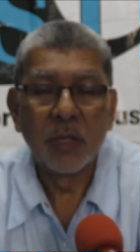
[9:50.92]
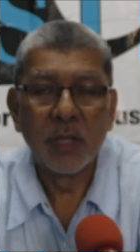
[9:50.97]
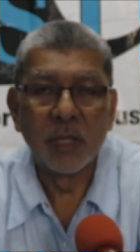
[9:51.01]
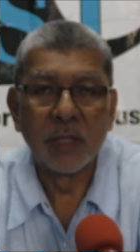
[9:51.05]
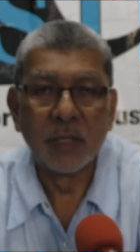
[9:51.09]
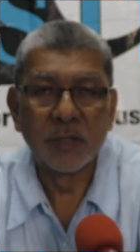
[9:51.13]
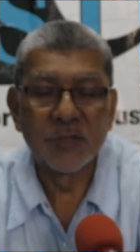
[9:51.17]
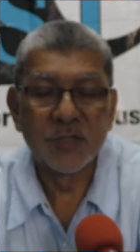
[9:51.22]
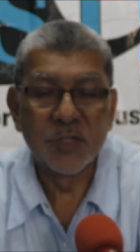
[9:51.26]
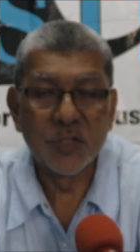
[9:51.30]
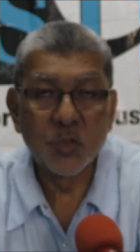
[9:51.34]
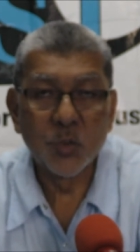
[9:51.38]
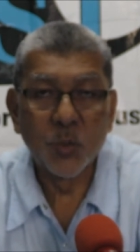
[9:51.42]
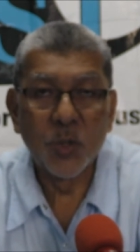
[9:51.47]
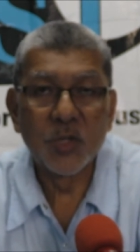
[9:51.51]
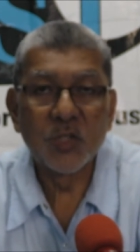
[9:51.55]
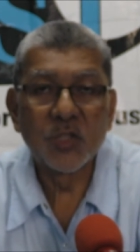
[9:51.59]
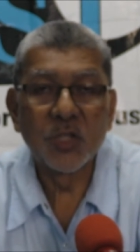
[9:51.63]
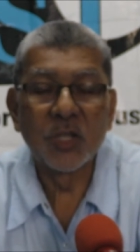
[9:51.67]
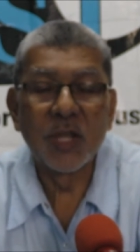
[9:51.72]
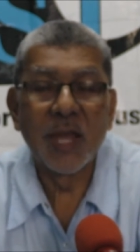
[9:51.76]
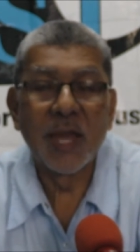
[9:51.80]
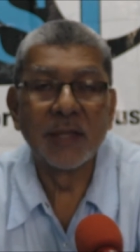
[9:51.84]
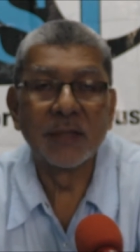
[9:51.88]
in a
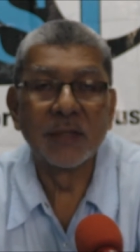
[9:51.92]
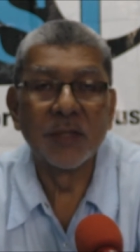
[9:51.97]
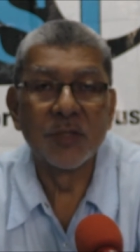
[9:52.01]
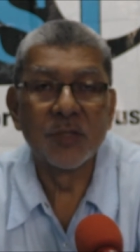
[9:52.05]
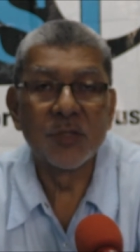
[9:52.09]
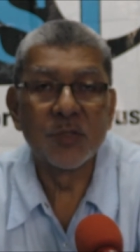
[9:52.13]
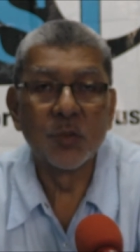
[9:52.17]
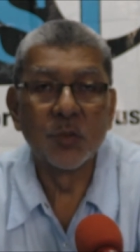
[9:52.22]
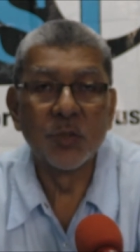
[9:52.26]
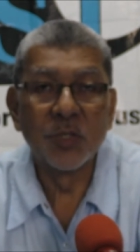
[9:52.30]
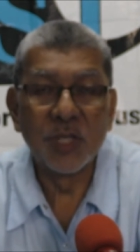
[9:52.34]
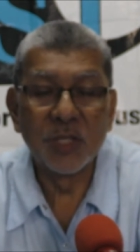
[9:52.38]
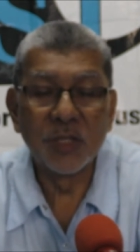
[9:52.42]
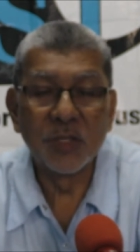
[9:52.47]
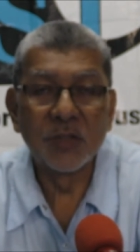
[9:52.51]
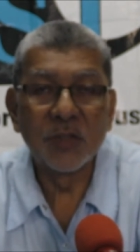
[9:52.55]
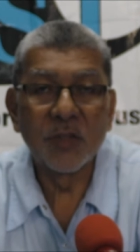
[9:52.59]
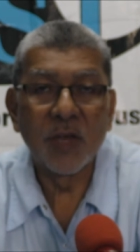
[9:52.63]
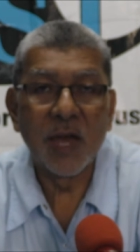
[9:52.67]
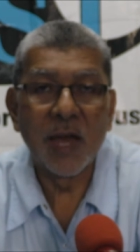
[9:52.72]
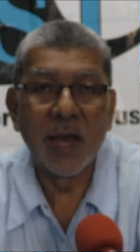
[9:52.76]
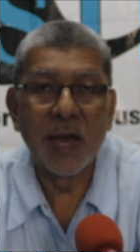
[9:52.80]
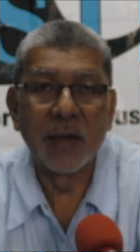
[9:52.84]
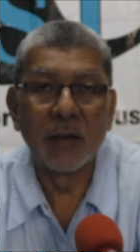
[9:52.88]
situation like this, you needed
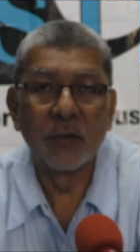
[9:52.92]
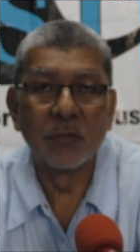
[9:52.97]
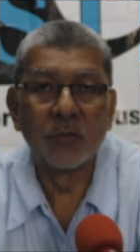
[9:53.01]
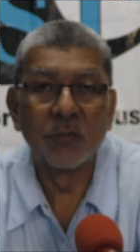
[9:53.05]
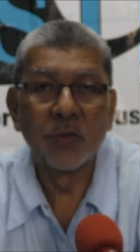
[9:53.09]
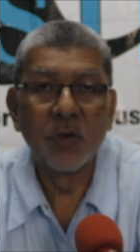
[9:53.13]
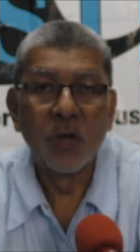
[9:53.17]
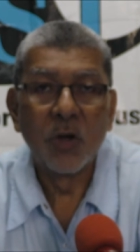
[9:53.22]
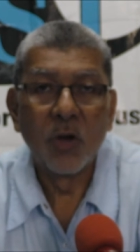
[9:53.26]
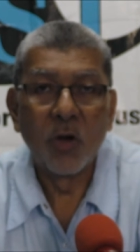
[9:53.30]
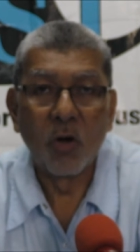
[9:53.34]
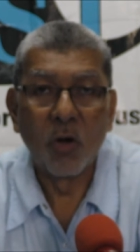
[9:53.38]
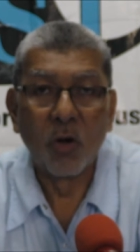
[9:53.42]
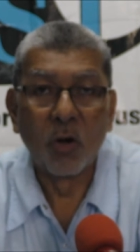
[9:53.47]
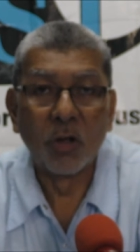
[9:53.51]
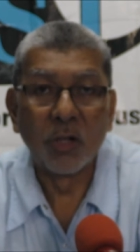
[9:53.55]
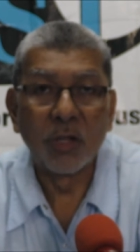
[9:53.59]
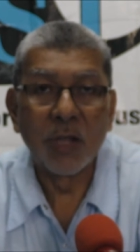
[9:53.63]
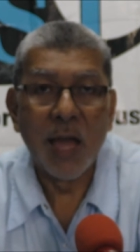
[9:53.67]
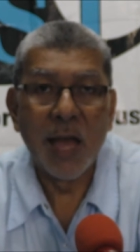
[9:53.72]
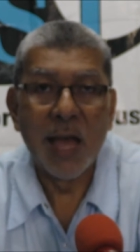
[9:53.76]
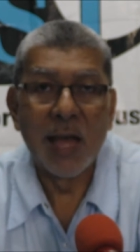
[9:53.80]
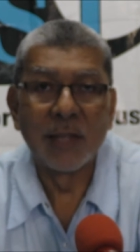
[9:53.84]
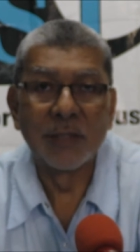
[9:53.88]
to have
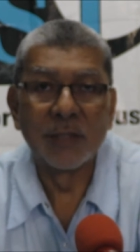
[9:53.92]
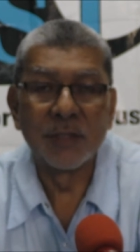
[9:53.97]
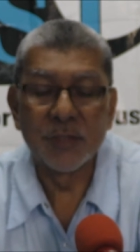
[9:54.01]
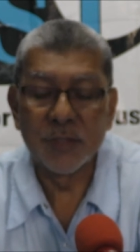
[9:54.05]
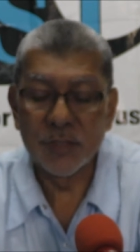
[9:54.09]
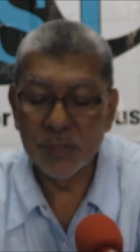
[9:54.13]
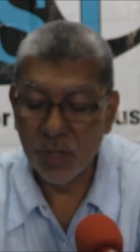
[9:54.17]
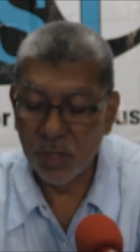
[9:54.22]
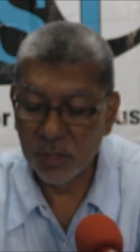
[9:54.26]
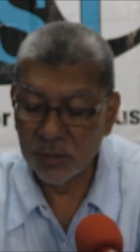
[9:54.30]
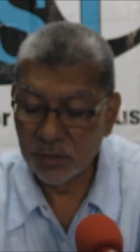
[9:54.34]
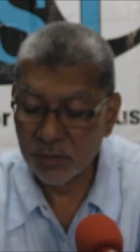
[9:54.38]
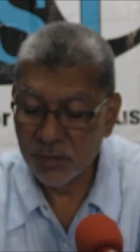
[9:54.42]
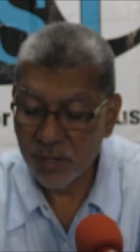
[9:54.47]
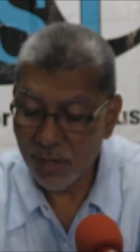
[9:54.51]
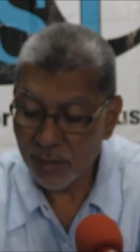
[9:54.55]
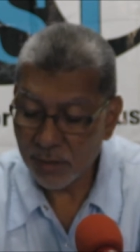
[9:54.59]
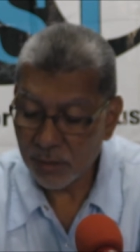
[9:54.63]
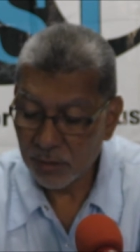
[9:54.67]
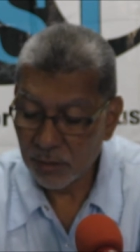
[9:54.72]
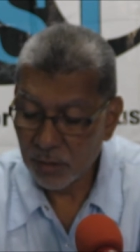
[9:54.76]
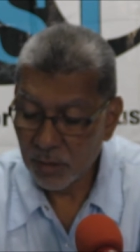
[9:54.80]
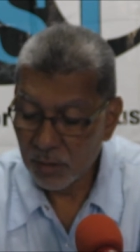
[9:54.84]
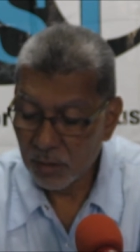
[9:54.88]
all hands on
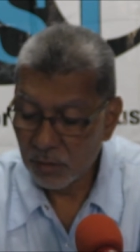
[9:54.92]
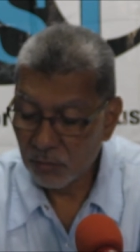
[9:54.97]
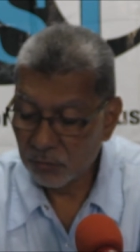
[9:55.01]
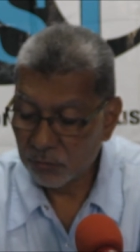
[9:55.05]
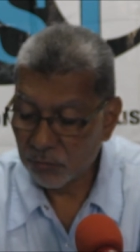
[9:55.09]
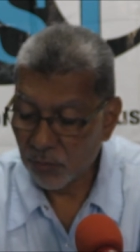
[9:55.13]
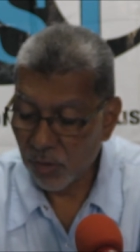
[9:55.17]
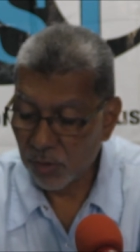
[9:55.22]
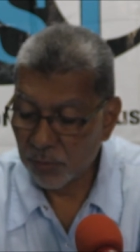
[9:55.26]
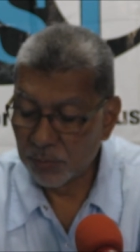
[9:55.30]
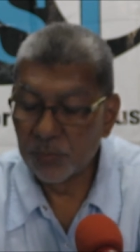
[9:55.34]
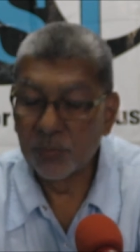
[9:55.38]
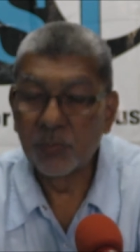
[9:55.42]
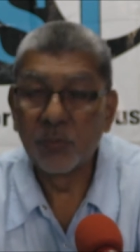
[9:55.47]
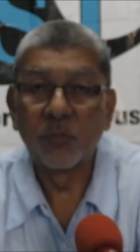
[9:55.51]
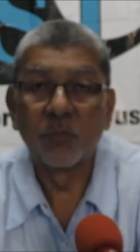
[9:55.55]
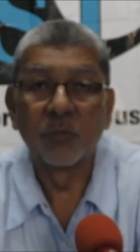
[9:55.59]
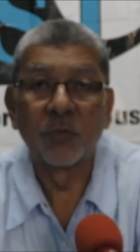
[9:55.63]
deck from,